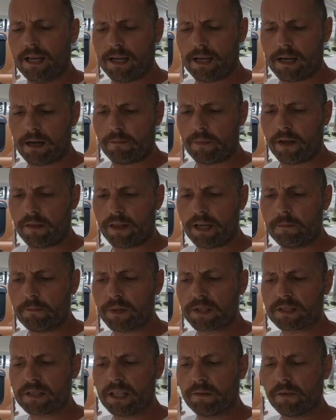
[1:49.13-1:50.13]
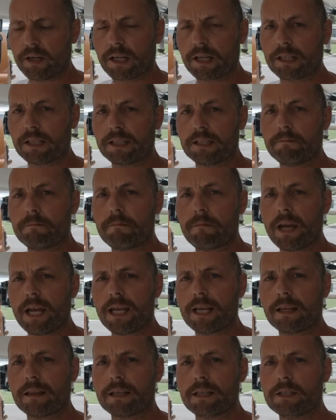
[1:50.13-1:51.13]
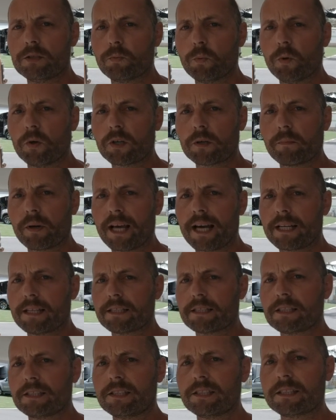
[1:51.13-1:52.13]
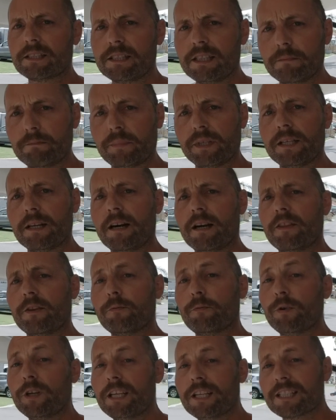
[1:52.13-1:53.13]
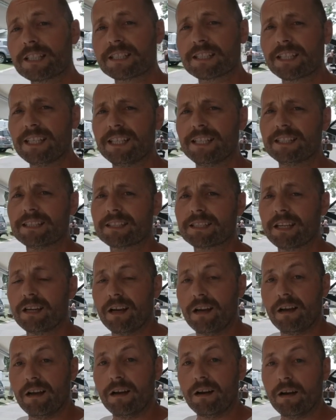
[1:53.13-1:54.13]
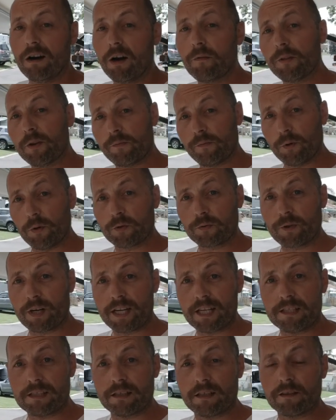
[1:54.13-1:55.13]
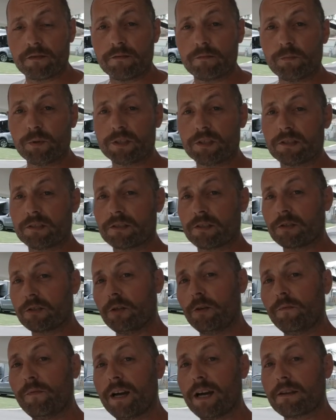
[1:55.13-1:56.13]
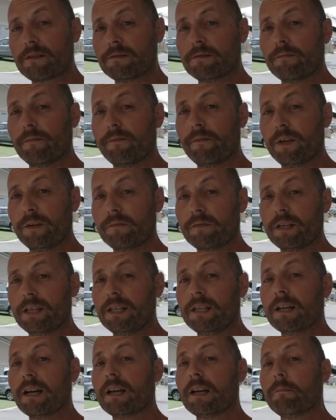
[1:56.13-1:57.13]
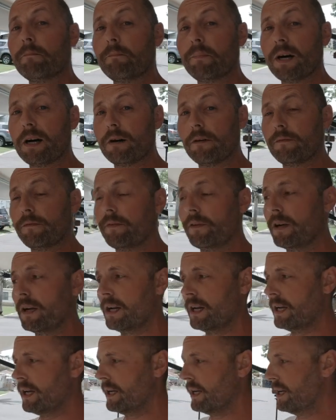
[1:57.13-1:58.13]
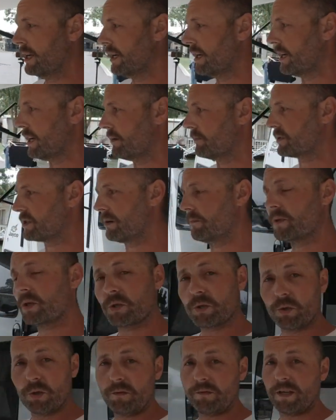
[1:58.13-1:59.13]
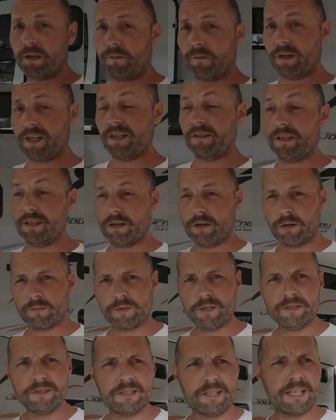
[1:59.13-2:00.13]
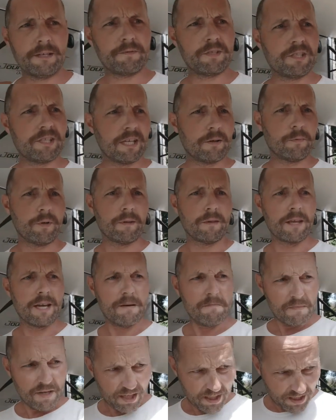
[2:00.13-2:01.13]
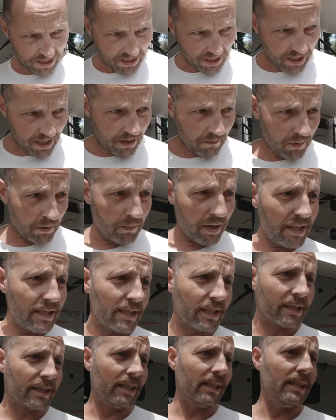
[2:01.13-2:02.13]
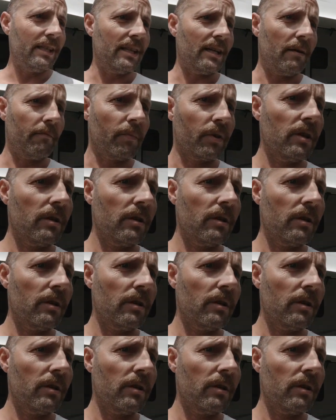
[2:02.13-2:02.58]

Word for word: um, and they specifically make these water bladders to sit behind the rear seats of the Ford Ranger, which is the two thousand fifteen and above. Um, so I'm not sure if they fit in the old ones, you'd have to check with them. But basically I'm